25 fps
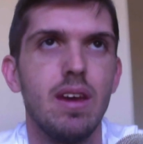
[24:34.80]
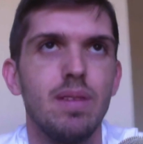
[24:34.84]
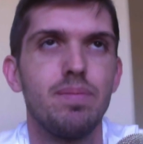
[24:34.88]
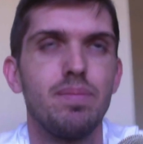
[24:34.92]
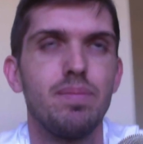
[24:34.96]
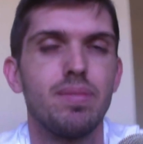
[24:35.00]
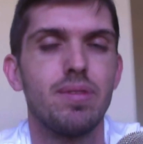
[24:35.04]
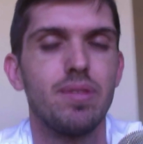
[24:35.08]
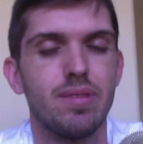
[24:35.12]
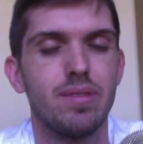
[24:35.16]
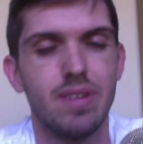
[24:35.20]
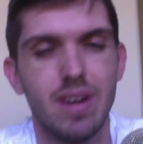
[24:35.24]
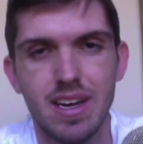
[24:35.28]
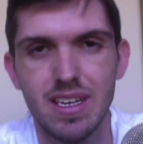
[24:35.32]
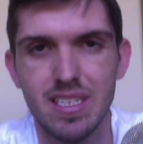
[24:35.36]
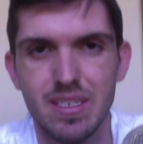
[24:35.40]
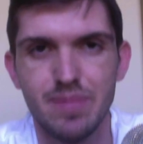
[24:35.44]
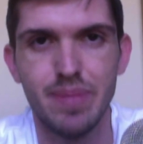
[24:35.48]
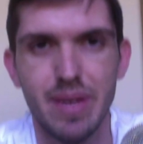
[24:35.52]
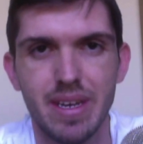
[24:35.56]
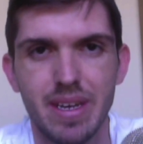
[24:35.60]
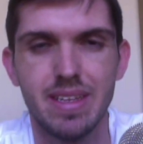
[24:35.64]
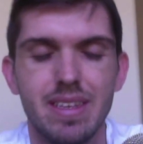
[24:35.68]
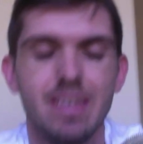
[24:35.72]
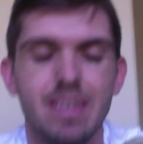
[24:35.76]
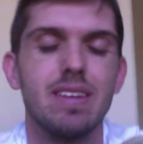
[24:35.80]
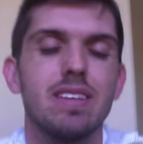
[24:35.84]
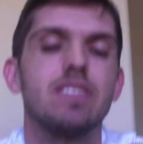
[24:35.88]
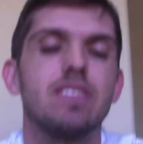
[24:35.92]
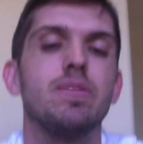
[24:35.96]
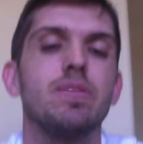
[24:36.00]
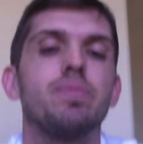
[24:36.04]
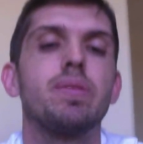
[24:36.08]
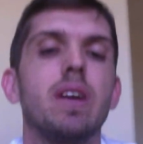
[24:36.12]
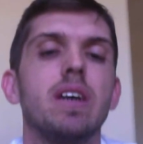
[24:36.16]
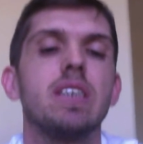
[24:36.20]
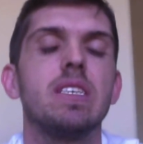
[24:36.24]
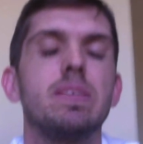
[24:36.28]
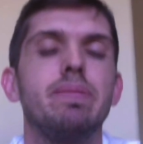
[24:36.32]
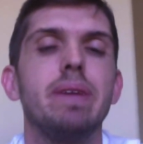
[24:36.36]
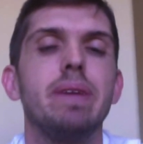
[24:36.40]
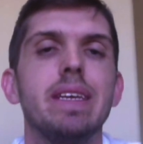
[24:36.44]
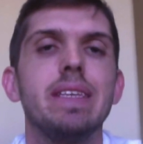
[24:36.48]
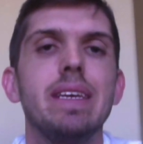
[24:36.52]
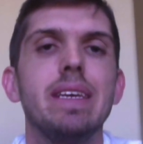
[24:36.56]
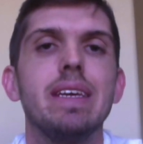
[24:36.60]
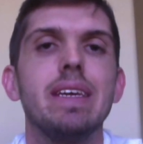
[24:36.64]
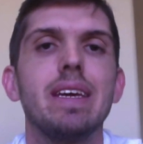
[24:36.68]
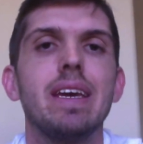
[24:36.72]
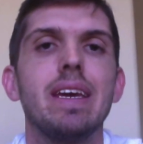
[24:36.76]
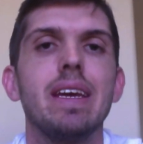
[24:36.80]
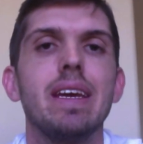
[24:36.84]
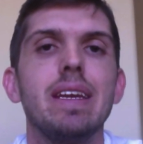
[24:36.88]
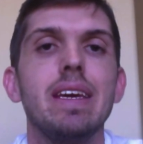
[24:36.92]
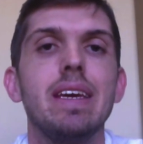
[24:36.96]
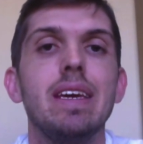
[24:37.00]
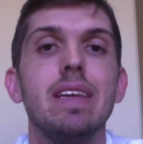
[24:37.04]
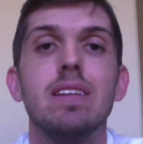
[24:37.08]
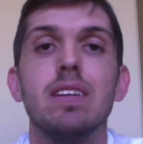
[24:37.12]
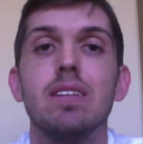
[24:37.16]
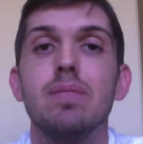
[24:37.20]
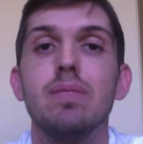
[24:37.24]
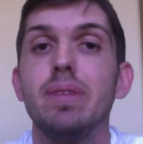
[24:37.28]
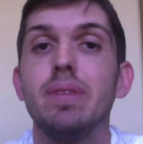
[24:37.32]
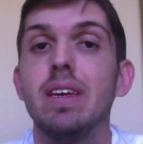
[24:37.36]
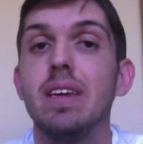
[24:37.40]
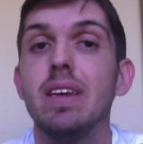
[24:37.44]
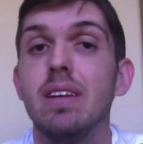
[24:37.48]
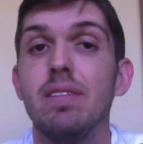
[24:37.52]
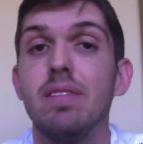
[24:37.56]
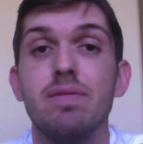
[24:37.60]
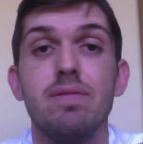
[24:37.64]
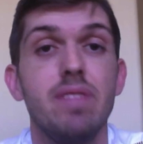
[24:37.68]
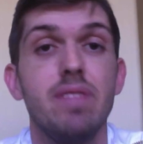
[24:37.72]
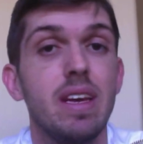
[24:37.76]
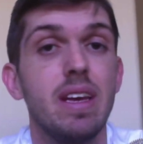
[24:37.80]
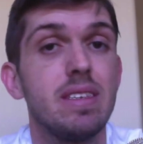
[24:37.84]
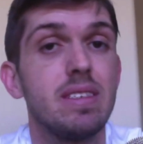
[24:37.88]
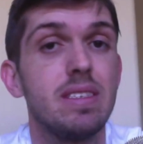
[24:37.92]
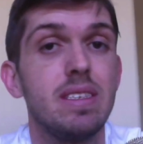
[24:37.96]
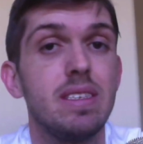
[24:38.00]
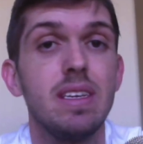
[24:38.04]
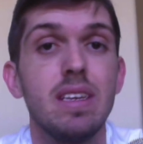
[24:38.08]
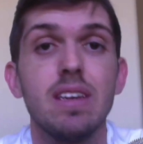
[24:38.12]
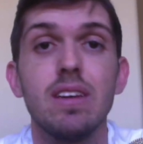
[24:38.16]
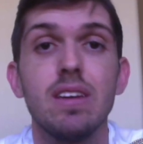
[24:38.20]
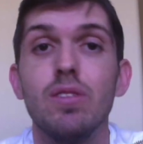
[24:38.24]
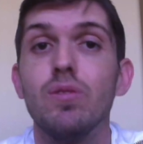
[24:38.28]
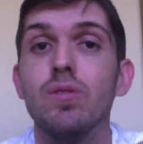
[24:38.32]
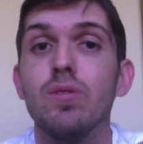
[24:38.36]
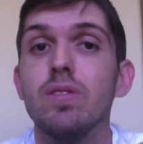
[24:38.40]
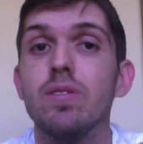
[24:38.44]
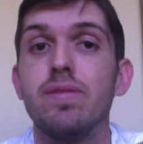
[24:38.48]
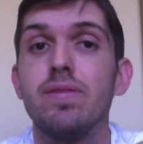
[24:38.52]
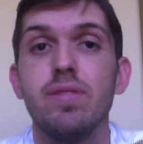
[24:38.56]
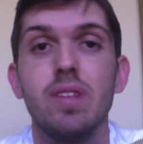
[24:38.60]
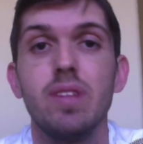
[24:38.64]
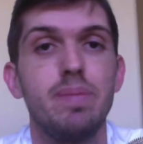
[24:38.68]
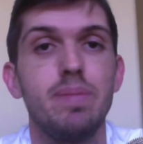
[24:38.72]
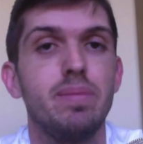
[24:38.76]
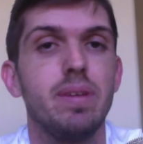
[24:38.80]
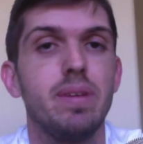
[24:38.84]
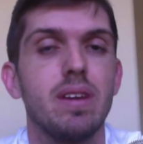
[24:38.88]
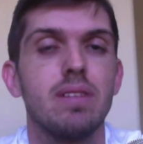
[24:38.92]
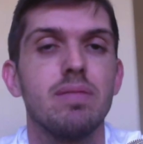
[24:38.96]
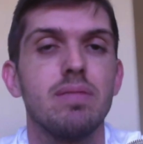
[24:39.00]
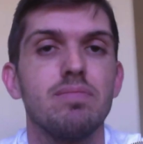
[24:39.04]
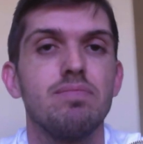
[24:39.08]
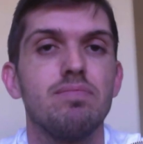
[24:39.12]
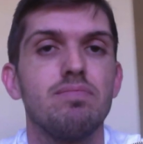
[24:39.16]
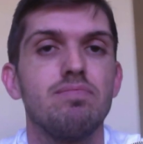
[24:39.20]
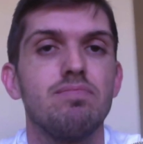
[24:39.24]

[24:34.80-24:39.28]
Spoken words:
Prospecting. So prospecting can either be investing or flipping.